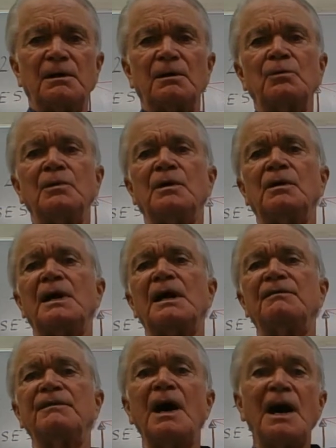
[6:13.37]
will
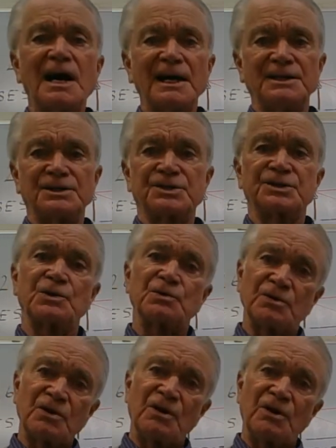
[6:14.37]
have heights,
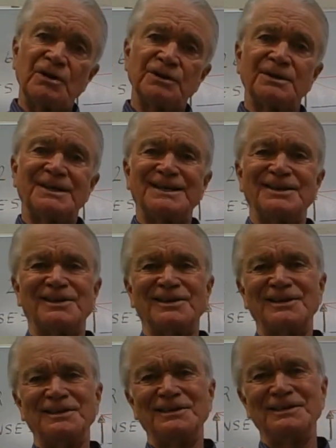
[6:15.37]
so-called, that
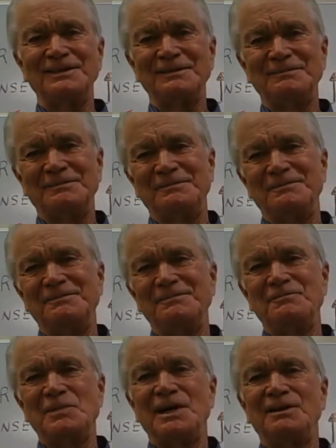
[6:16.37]
are,
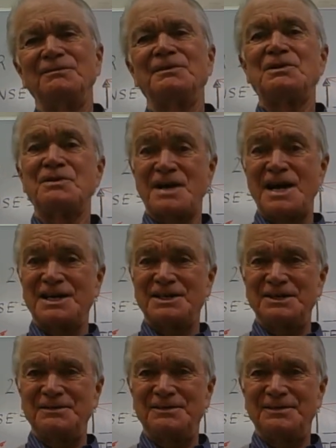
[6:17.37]
well, they're negative.